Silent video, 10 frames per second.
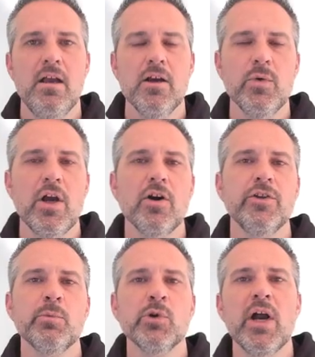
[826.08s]
Here we are
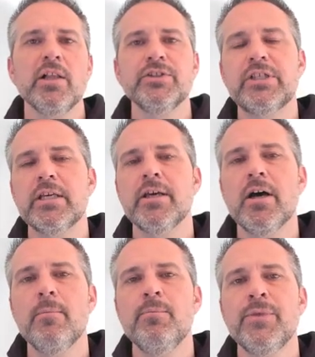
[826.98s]
in the Moralis
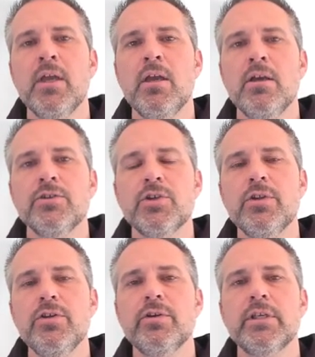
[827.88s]
GitHub. So
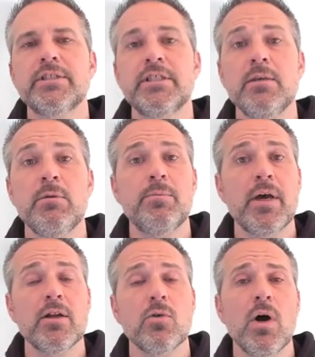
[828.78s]
that you can see me
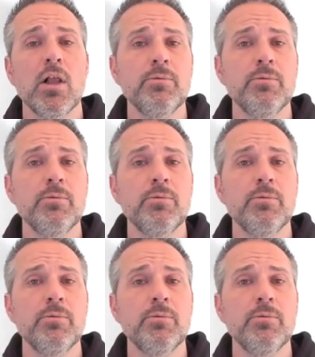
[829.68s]
better while